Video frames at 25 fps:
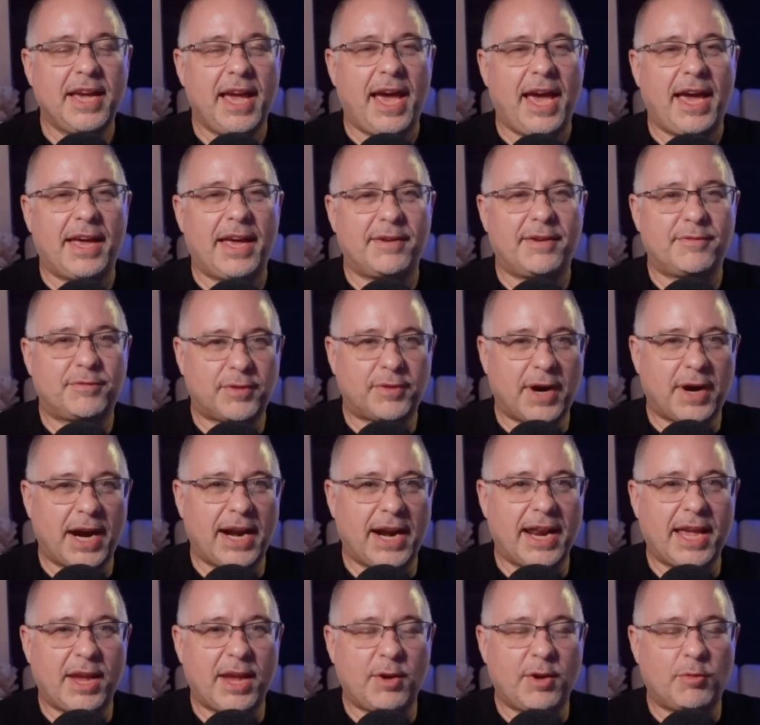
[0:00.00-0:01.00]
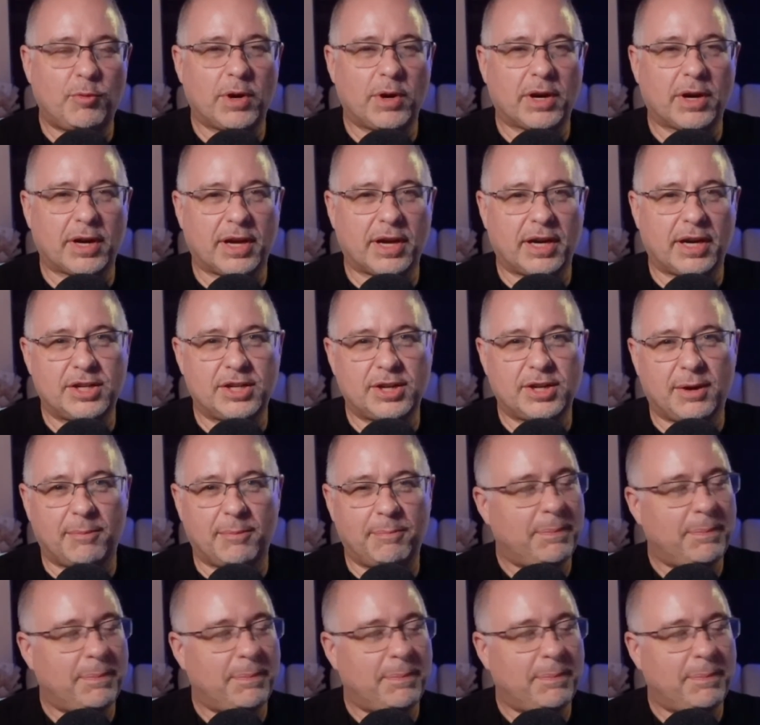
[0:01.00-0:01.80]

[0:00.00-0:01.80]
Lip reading: And Friday, we're going to jump